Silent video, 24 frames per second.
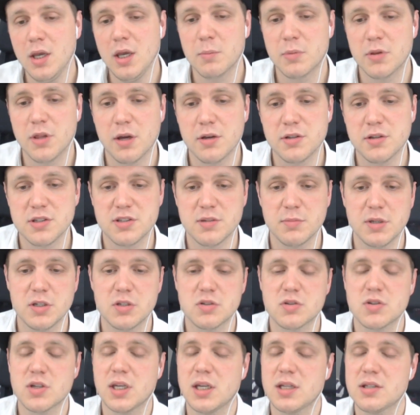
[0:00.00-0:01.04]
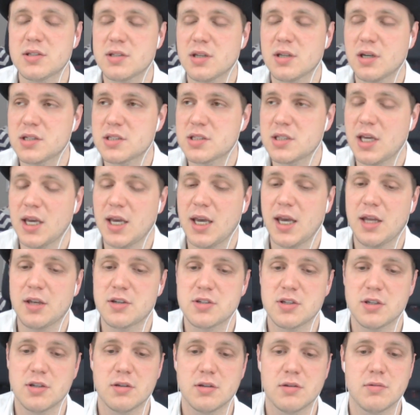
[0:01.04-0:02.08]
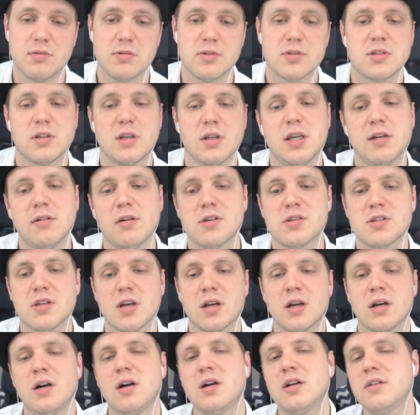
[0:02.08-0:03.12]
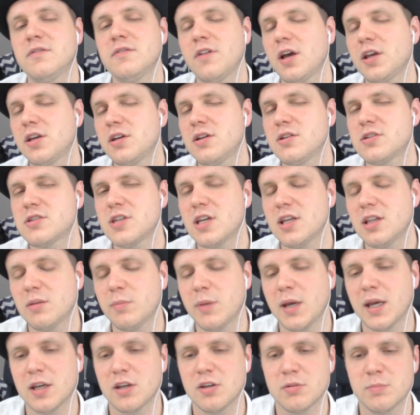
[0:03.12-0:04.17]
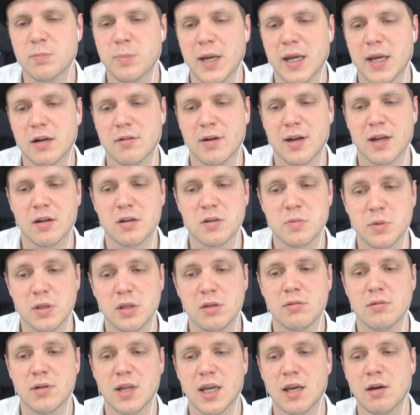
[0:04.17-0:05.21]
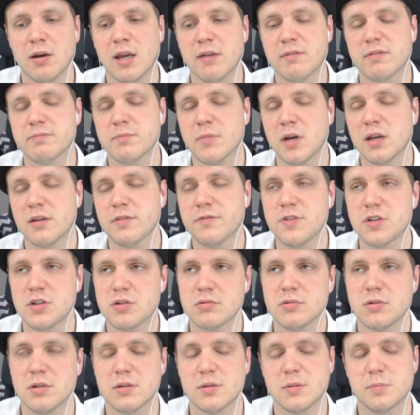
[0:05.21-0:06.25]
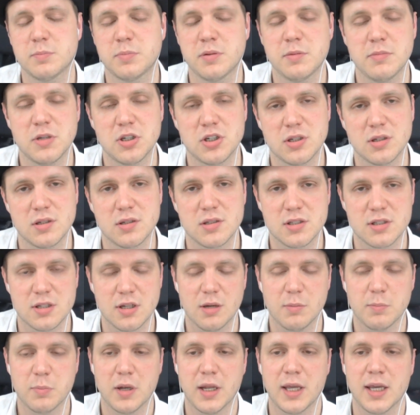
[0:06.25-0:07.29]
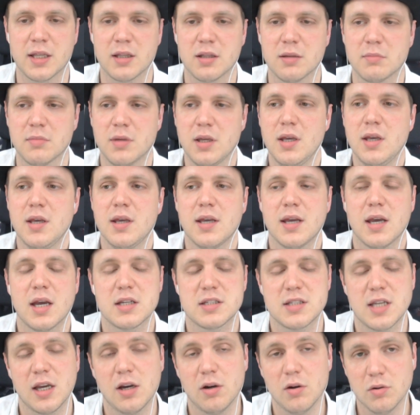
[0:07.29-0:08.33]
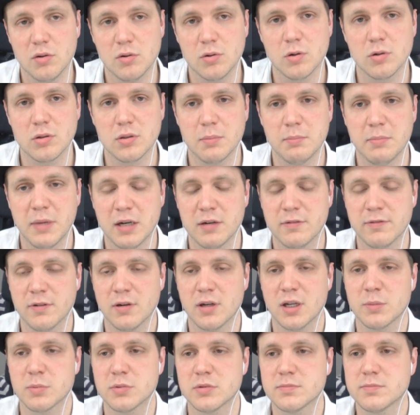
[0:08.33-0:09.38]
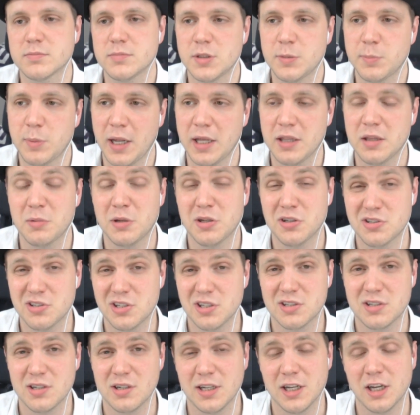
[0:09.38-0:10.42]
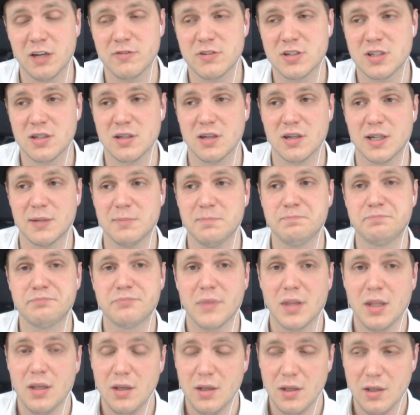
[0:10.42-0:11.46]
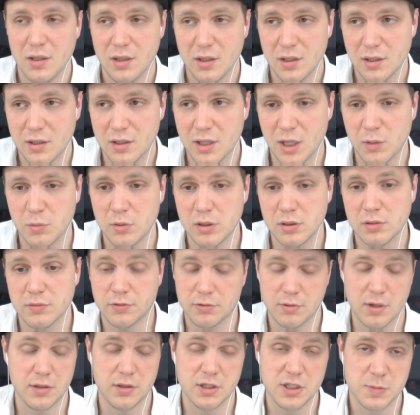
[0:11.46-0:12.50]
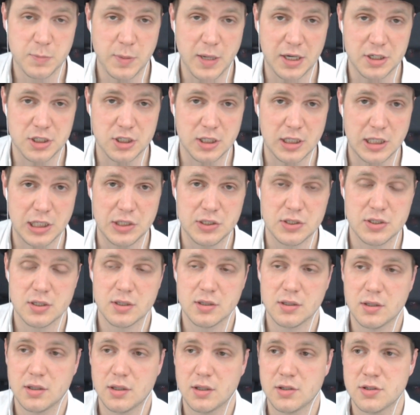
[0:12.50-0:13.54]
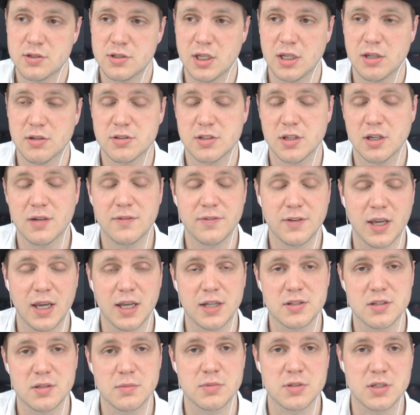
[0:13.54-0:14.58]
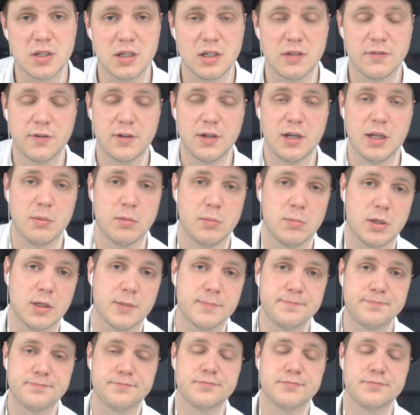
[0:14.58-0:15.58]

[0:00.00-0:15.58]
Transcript: But those are some interesting insights there to so heroes that are kind of like you can see in the back of your background, but you now have my official permission to start playing them as they are all meta viable. Play them consistently over time. They will, throughout this patch at least, see yourself gain some significant M M R.